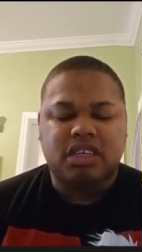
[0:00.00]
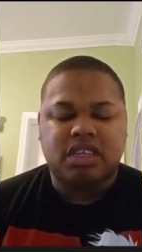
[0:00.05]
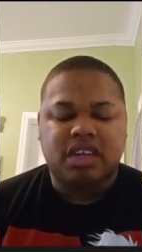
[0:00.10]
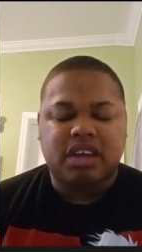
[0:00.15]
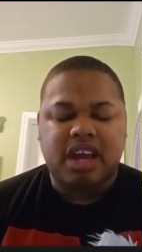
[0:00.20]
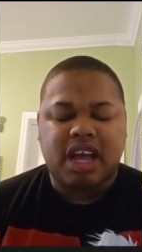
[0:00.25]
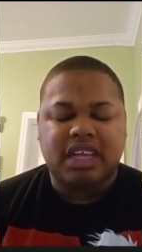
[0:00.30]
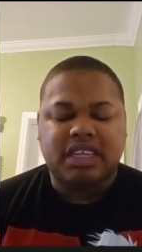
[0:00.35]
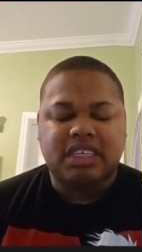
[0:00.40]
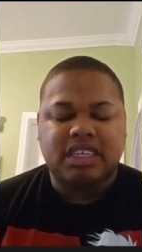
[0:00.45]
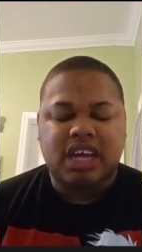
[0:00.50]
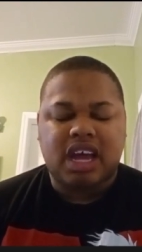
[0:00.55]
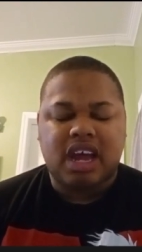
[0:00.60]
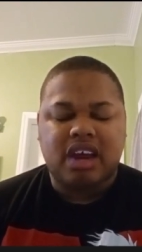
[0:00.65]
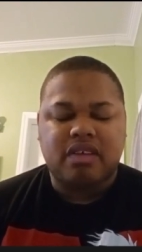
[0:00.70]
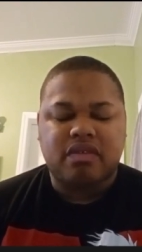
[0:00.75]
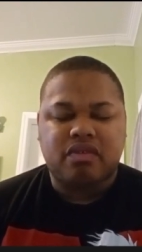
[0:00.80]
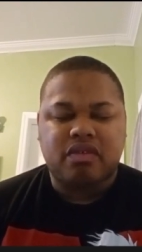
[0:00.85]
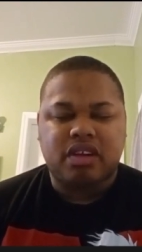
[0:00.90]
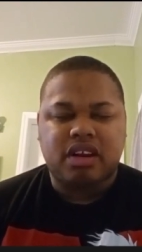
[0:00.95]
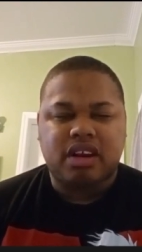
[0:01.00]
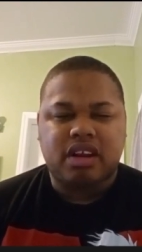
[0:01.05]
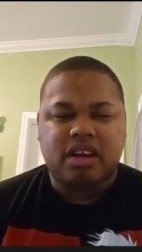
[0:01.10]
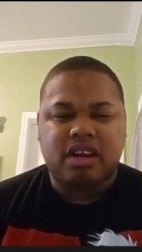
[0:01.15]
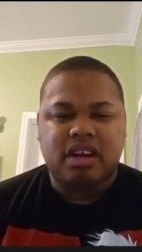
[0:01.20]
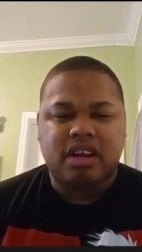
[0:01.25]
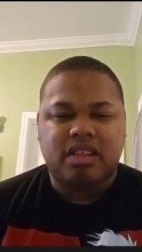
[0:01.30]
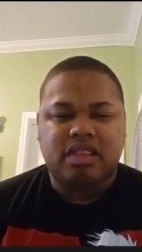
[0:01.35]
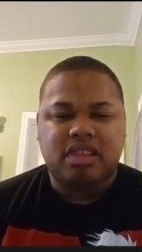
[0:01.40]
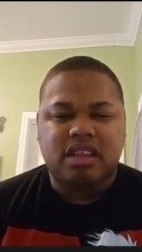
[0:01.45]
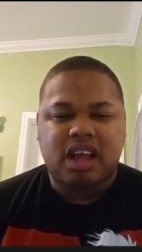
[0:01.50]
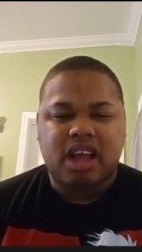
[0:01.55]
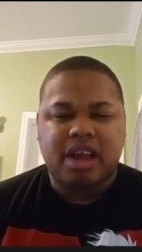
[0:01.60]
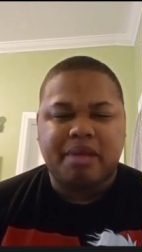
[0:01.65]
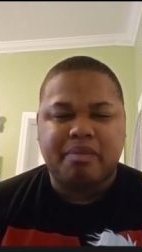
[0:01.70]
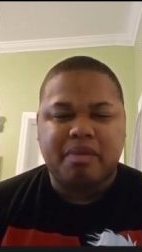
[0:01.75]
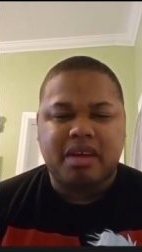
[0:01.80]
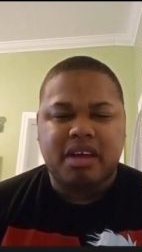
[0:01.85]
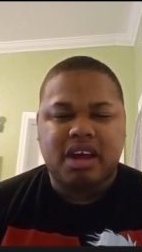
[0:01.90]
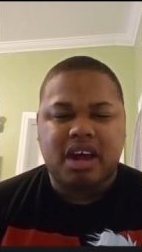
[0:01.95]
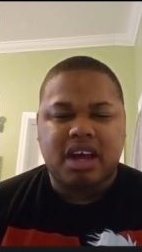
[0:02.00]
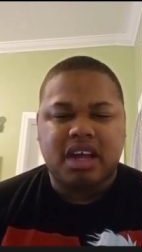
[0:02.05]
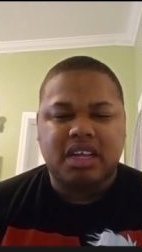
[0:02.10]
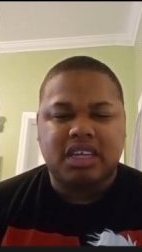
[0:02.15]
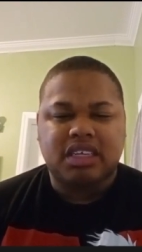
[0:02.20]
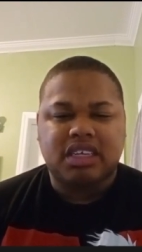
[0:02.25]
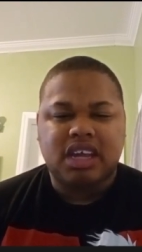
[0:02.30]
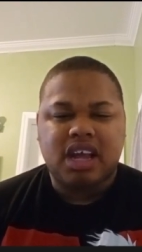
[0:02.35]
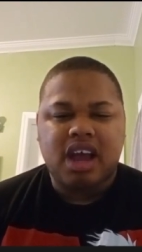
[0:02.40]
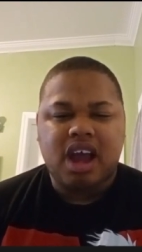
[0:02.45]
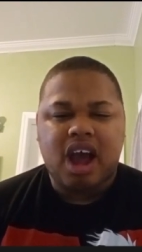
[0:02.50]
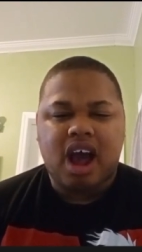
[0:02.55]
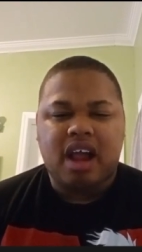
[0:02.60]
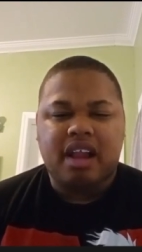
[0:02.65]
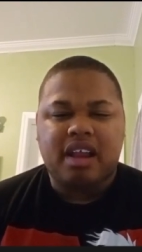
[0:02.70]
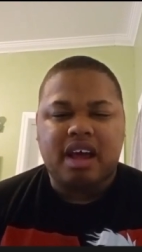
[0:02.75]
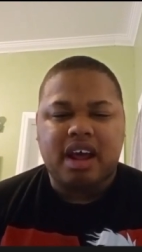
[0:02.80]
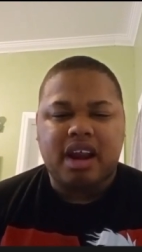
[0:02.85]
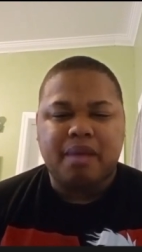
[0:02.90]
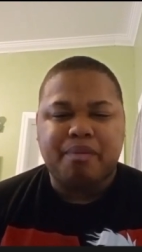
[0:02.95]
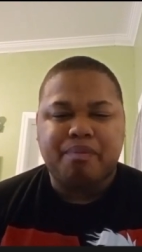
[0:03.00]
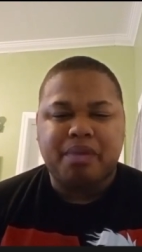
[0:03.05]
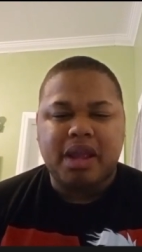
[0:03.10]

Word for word: and that's not really a good thing because a lot of